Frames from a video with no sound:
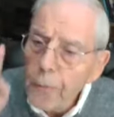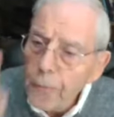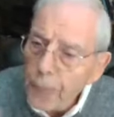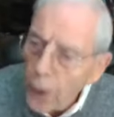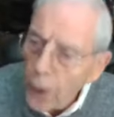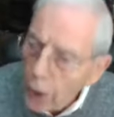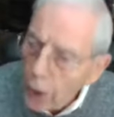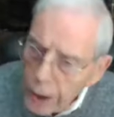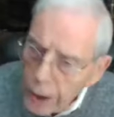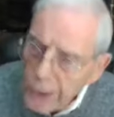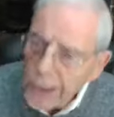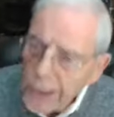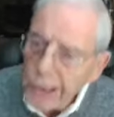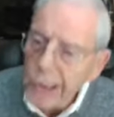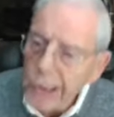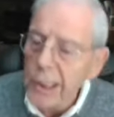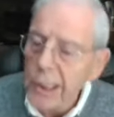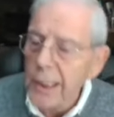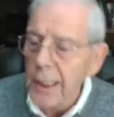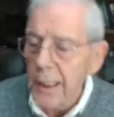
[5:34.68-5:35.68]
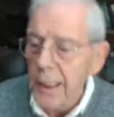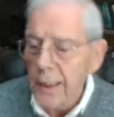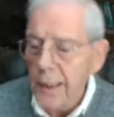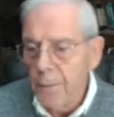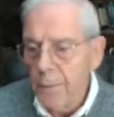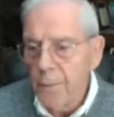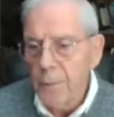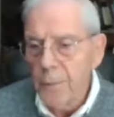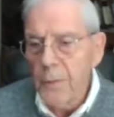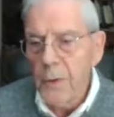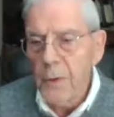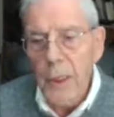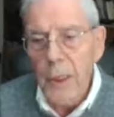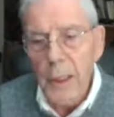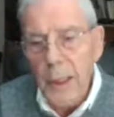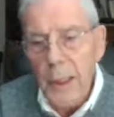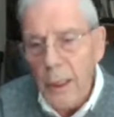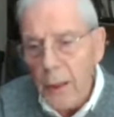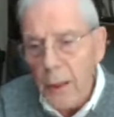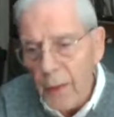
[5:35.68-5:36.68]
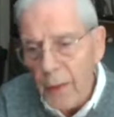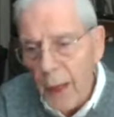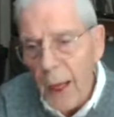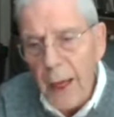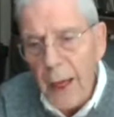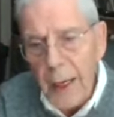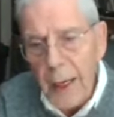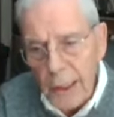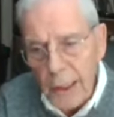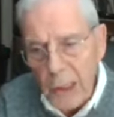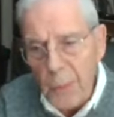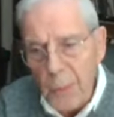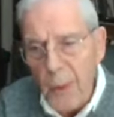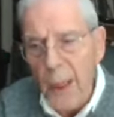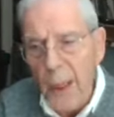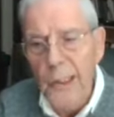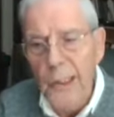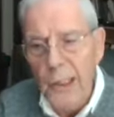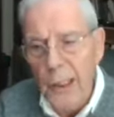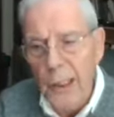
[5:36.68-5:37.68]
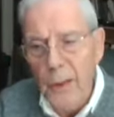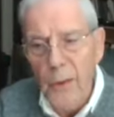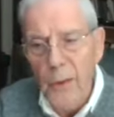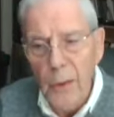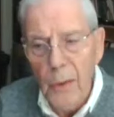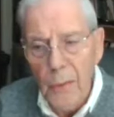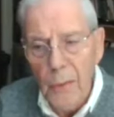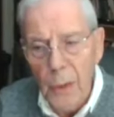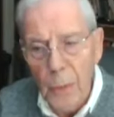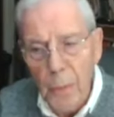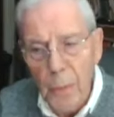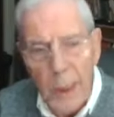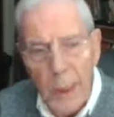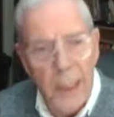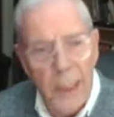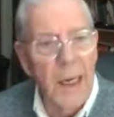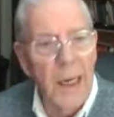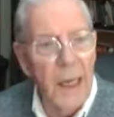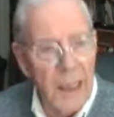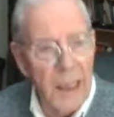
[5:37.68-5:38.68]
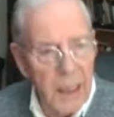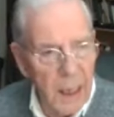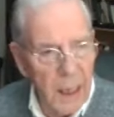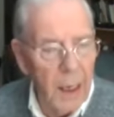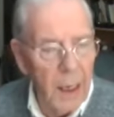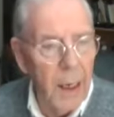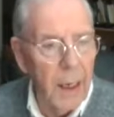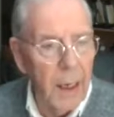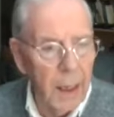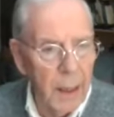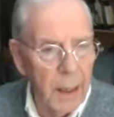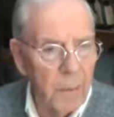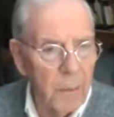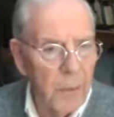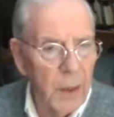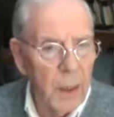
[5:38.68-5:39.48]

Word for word: first. You hear that expression repeatedly.